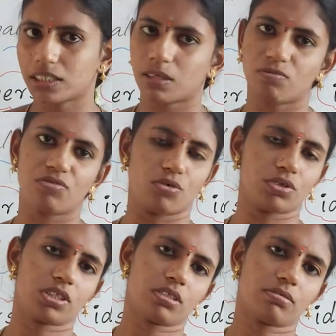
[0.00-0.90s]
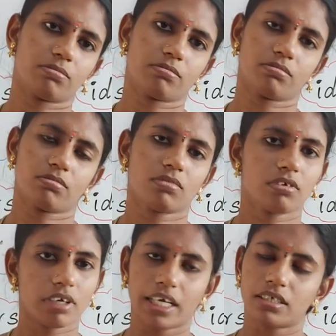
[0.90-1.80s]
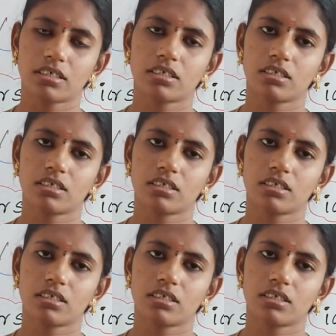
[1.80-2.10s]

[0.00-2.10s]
some force. Right.